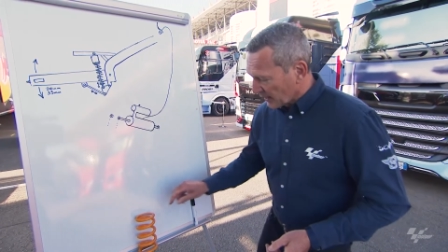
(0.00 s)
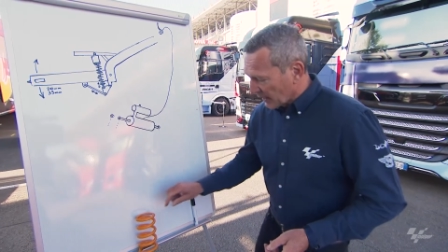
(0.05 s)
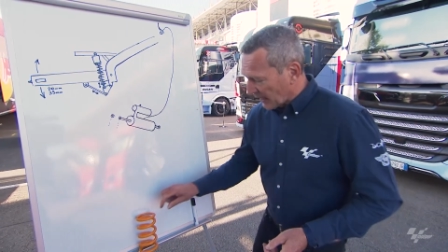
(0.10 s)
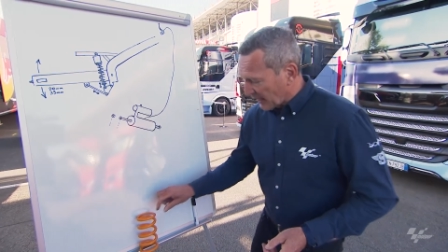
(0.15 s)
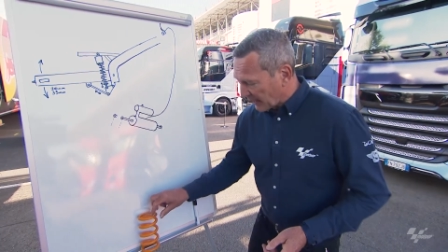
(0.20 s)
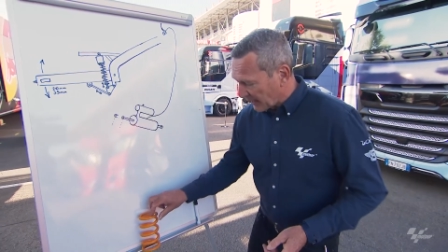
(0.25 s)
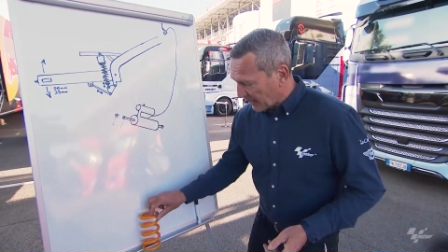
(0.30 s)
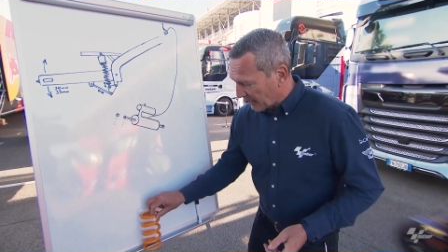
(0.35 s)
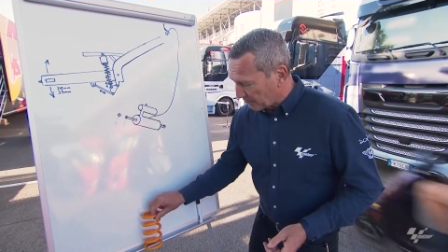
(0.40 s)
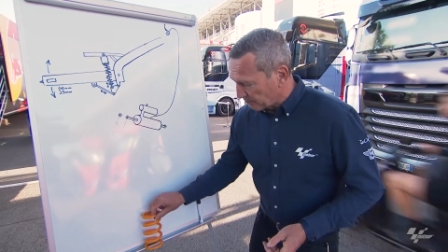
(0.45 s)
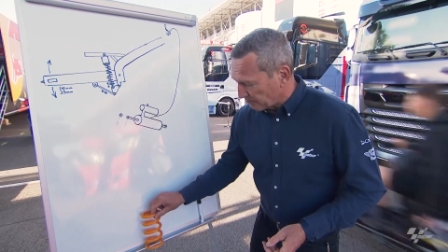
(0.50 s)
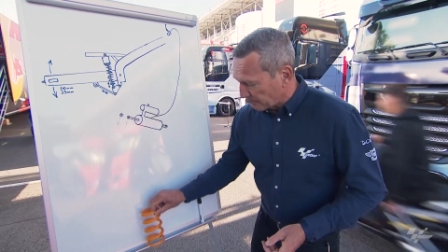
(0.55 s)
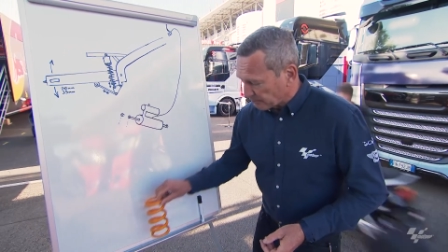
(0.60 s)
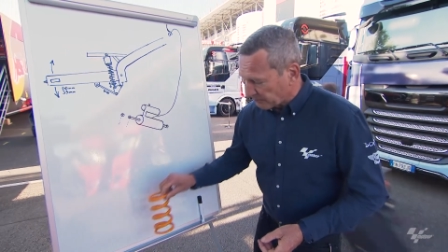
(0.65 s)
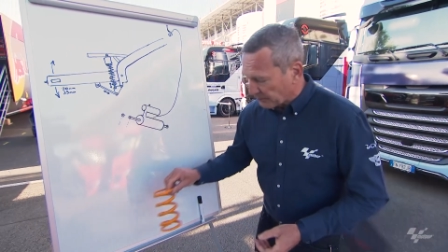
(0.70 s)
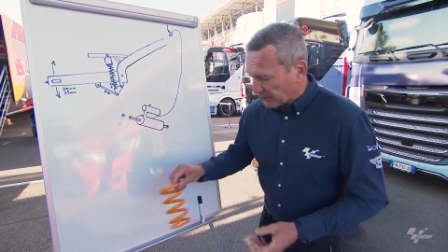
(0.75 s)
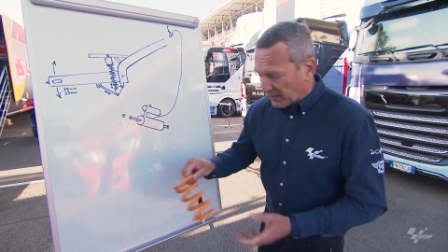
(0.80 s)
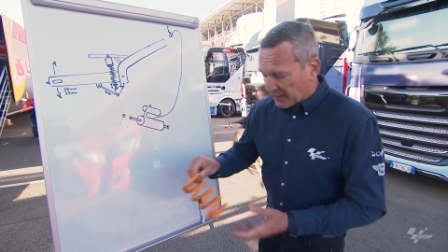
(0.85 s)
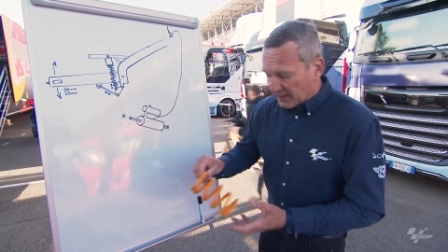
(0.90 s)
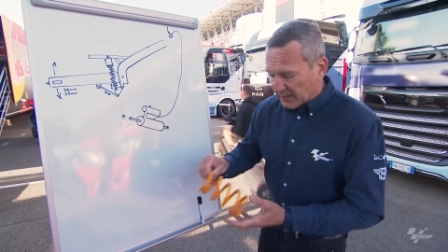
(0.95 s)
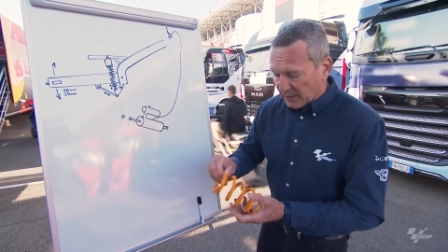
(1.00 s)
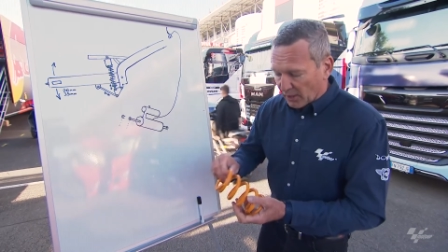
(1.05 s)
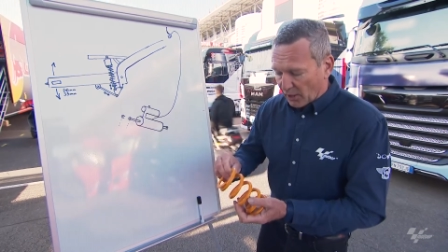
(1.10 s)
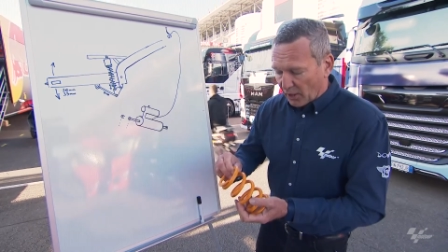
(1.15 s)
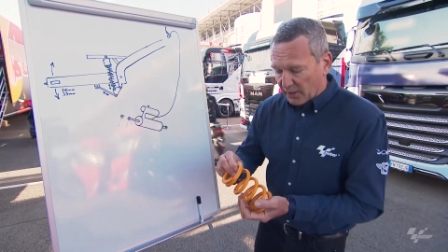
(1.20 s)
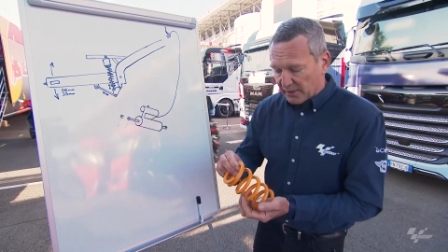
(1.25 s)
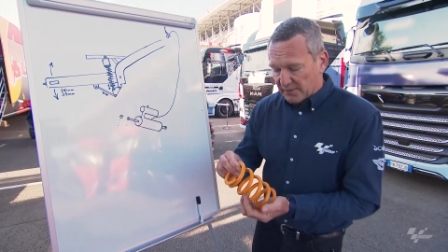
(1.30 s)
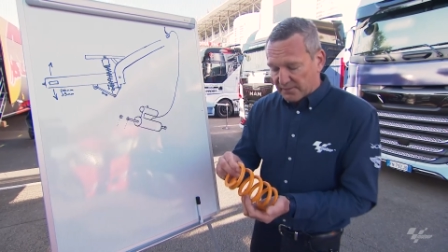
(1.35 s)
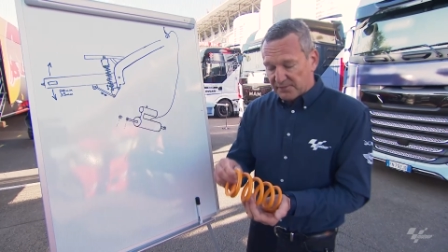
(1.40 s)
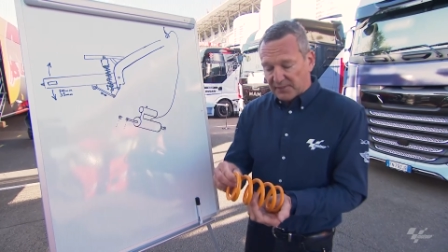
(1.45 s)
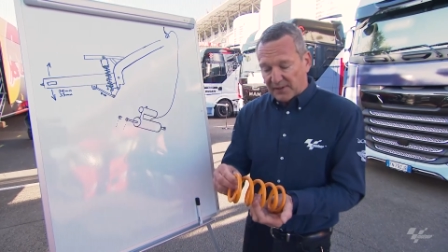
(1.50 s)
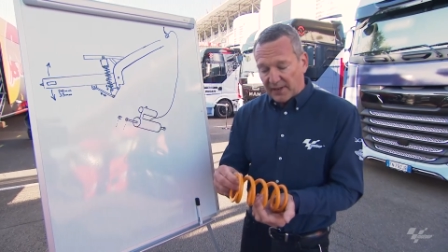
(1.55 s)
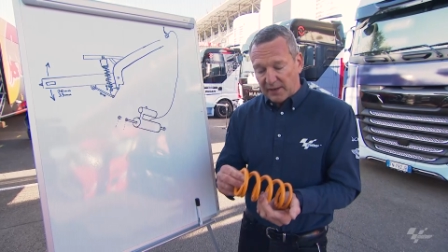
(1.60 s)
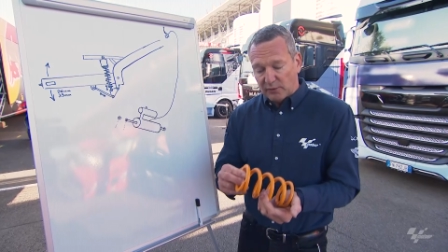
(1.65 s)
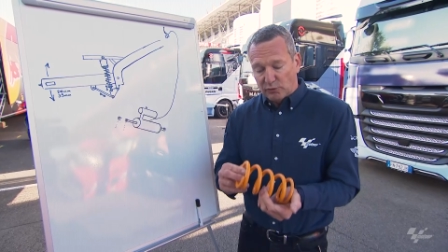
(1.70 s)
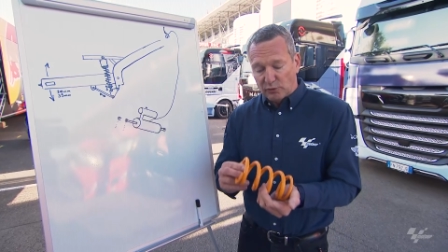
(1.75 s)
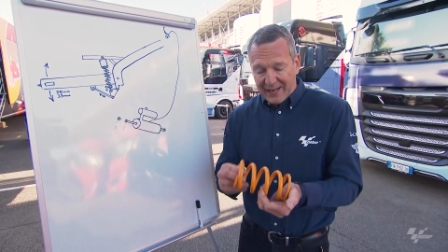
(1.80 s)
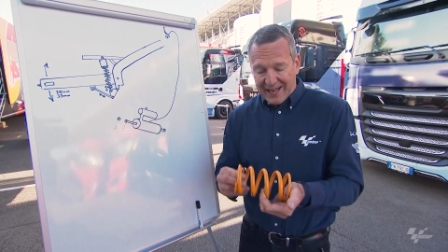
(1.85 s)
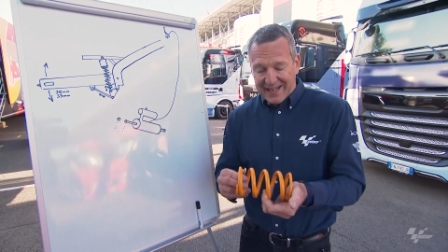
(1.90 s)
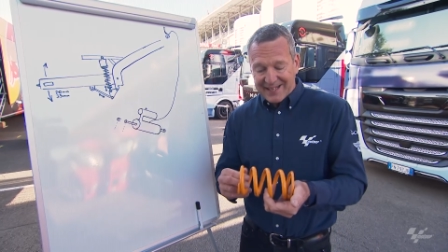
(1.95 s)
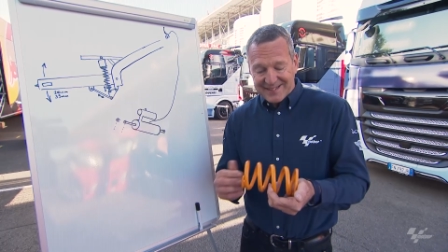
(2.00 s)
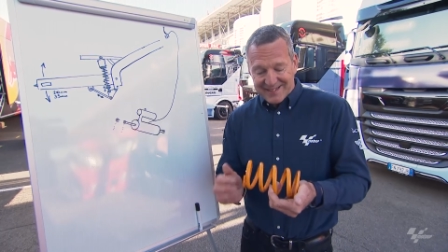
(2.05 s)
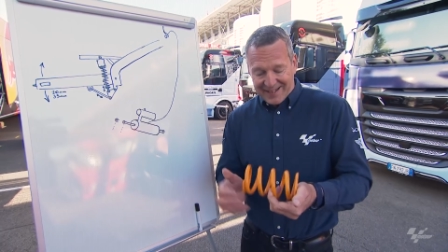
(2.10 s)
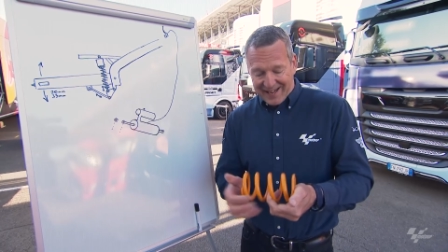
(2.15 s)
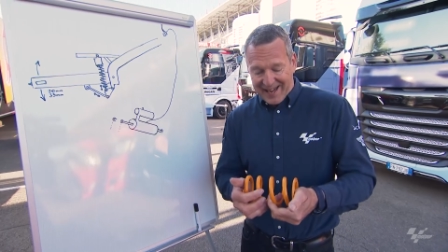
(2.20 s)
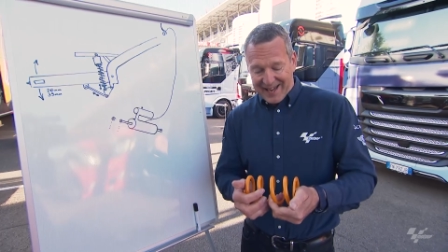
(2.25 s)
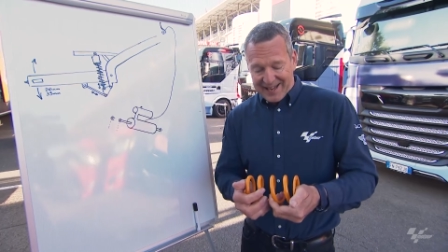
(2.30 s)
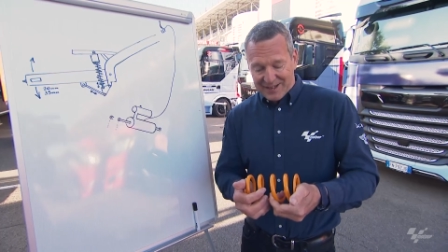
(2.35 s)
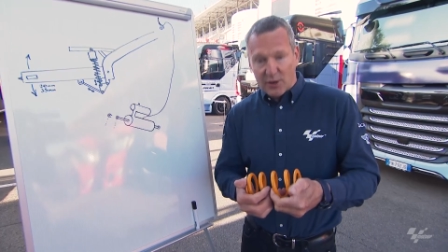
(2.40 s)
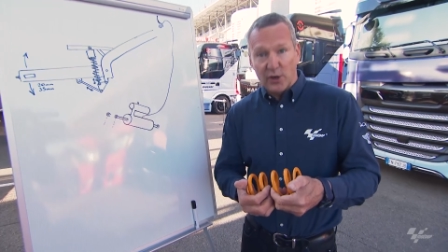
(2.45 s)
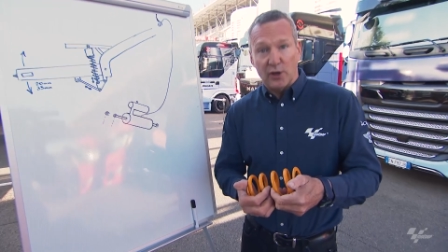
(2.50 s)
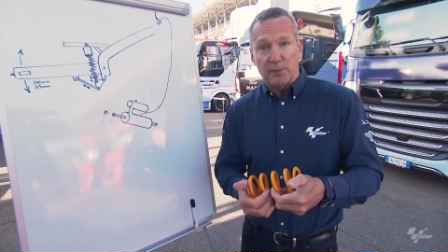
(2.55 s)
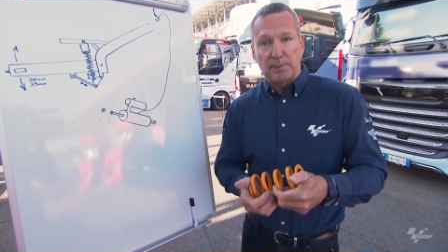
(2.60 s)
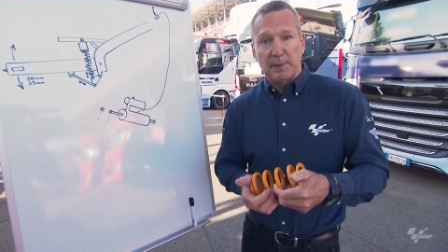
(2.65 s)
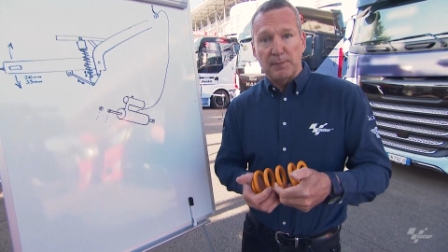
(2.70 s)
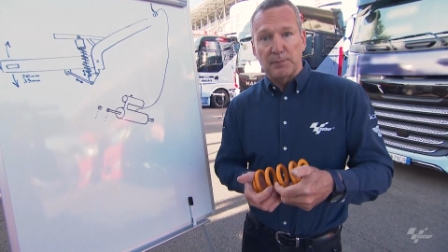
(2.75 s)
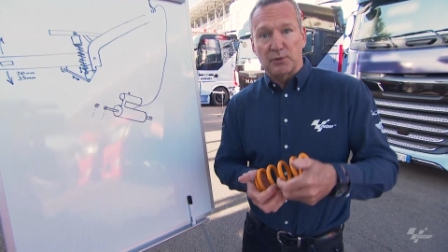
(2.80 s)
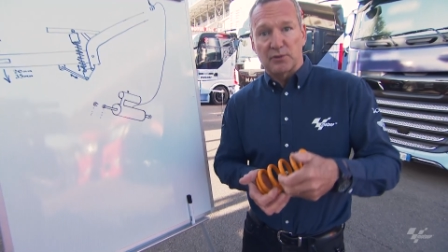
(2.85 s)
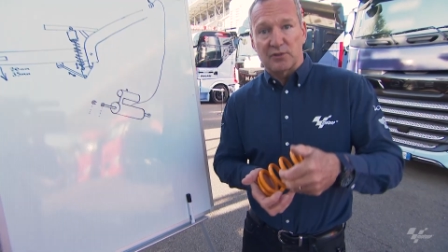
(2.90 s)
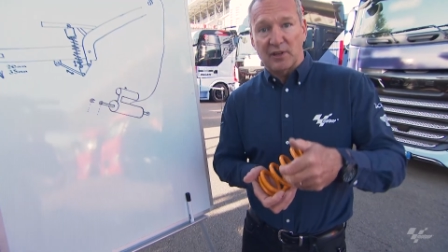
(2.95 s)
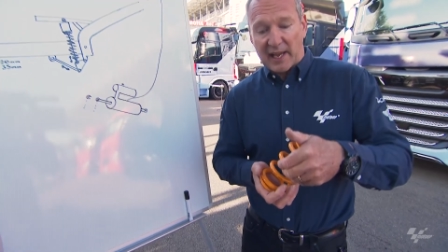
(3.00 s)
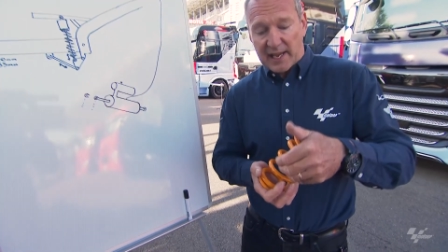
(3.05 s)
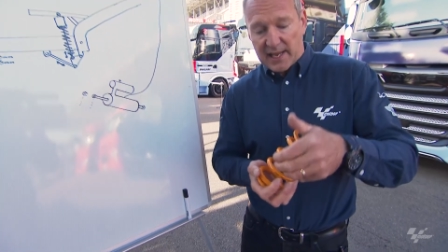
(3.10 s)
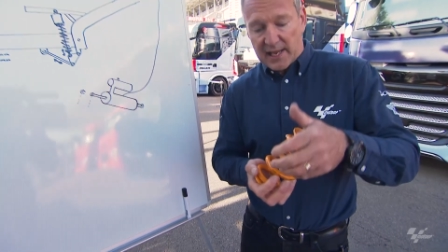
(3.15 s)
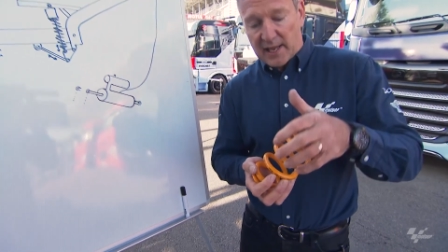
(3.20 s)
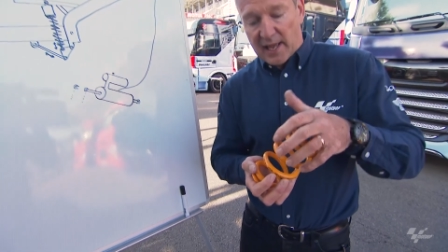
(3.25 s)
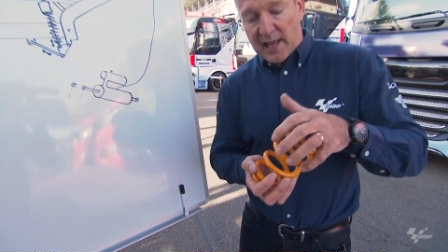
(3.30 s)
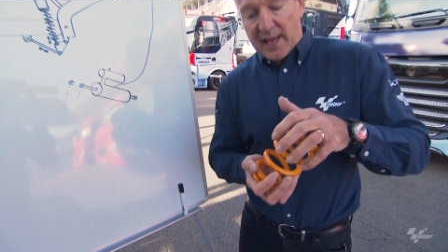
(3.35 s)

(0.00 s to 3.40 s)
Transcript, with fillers: um, I've uh, read and heard people say